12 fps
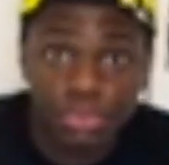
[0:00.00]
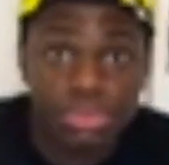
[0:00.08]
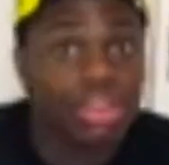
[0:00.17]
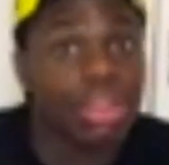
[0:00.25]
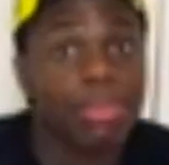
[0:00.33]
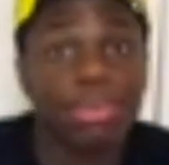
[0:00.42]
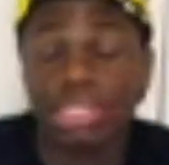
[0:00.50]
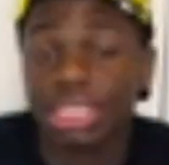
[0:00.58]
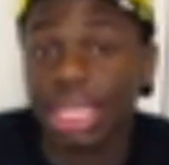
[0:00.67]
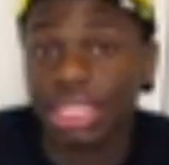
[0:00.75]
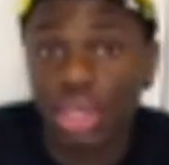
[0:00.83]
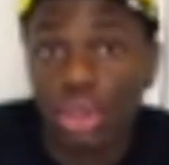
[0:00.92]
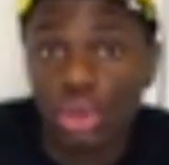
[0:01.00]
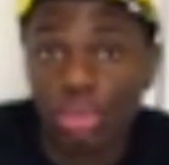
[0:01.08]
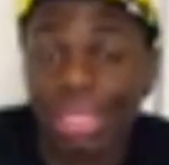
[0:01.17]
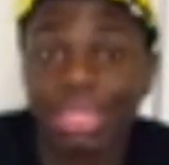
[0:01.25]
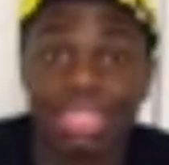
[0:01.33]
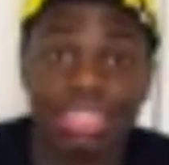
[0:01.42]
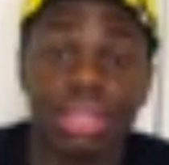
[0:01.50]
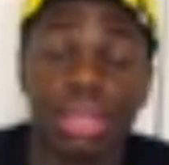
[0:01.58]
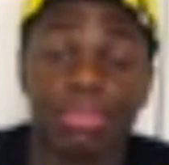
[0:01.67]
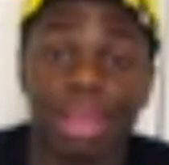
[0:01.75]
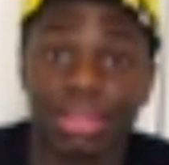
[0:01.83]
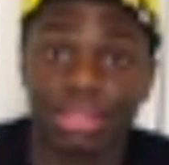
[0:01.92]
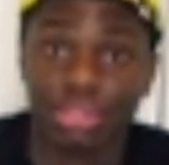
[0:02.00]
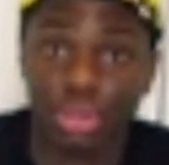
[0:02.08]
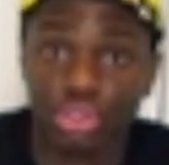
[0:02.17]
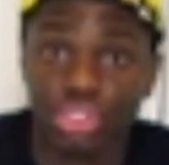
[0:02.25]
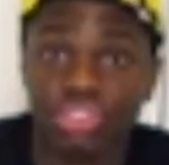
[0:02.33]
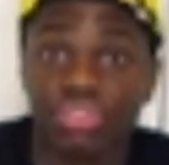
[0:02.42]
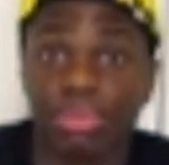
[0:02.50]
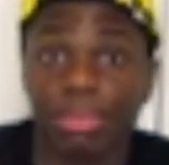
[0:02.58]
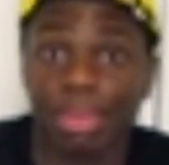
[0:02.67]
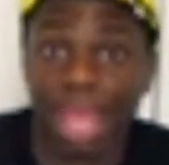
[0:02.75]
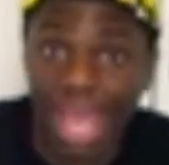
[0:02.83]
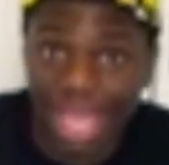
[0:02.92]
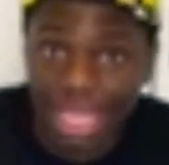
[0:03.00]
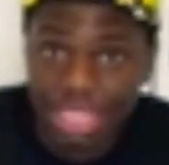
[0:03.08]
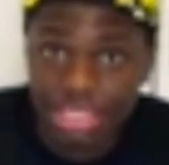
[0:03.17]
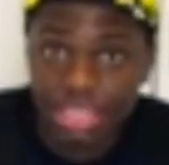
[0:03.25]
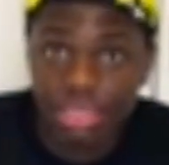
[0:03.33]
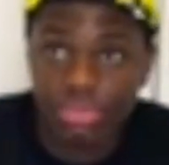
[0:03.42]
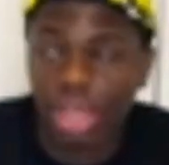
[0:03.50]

Now that person gets home and needs to unpack these groceries from the bags,